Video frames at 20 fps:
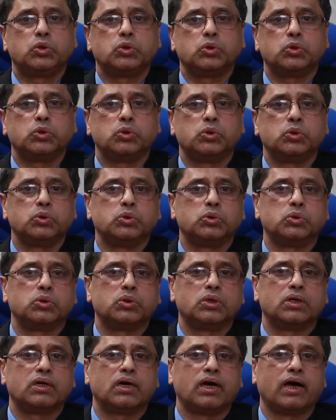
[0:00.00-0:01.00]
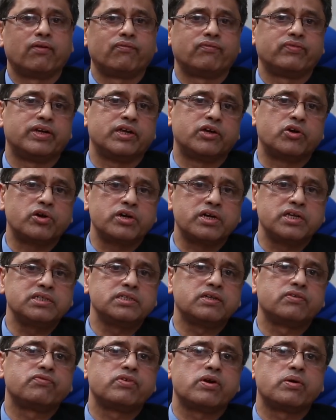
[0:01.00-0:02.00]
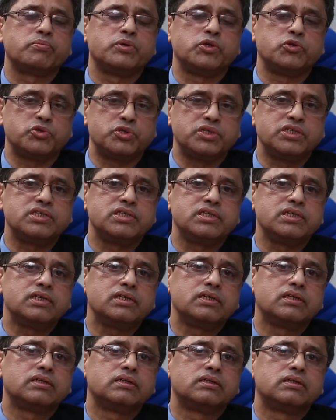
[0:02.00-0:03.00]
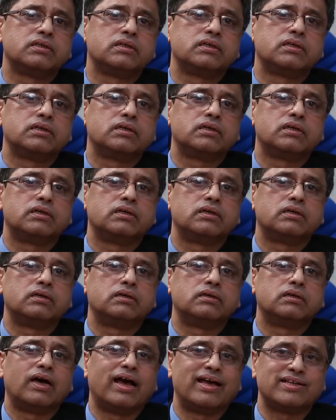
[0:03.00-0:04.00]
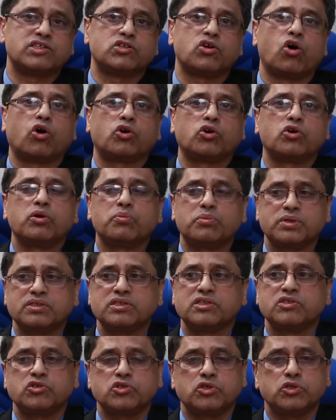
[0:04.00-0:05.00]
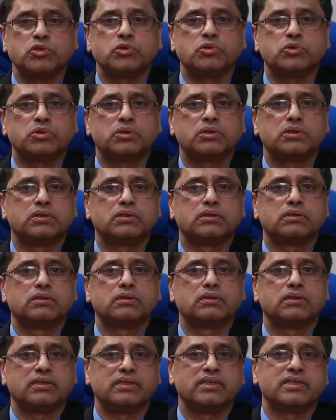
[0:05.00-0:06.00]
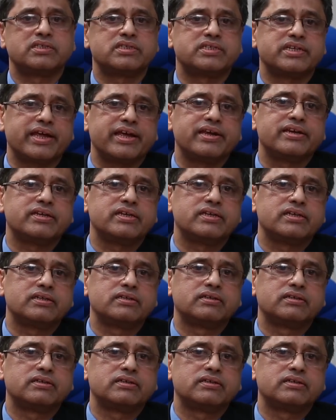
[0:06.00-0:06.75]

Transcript: to have recognition from UGC as autonomous institute in the state.